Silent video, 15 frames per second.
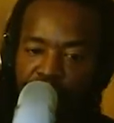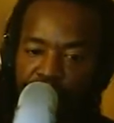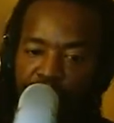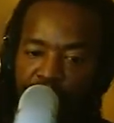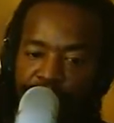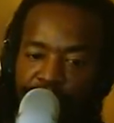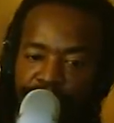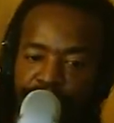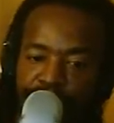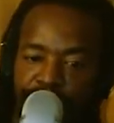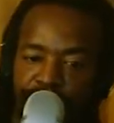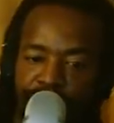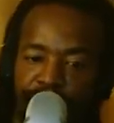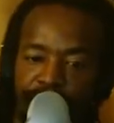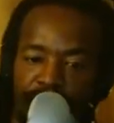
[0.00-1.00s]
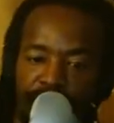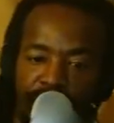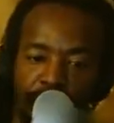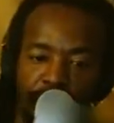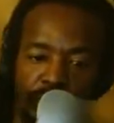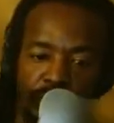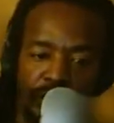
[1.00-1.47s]
drivers of the
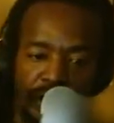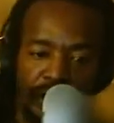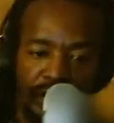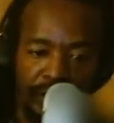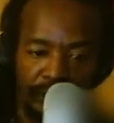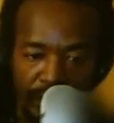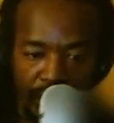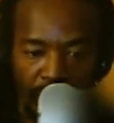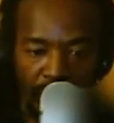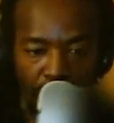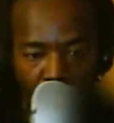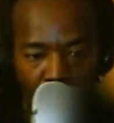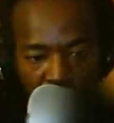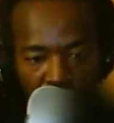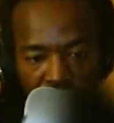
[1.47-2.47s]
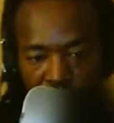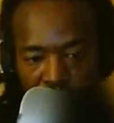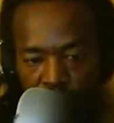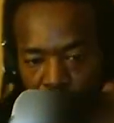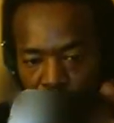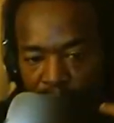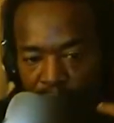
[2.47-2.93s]
animal kingdom, watching
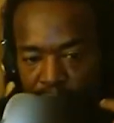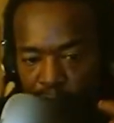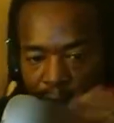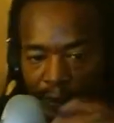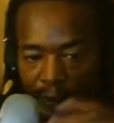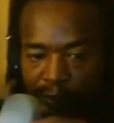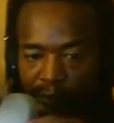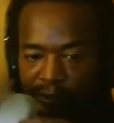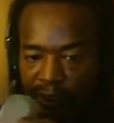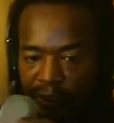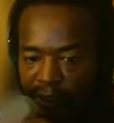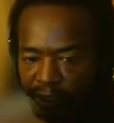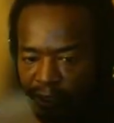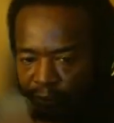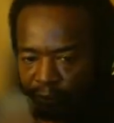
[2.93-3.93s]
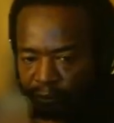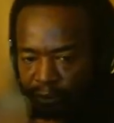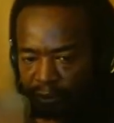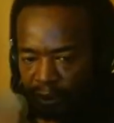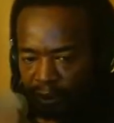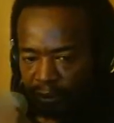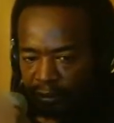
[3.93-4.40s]
you as you melt into the couch
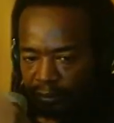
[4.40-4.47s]
like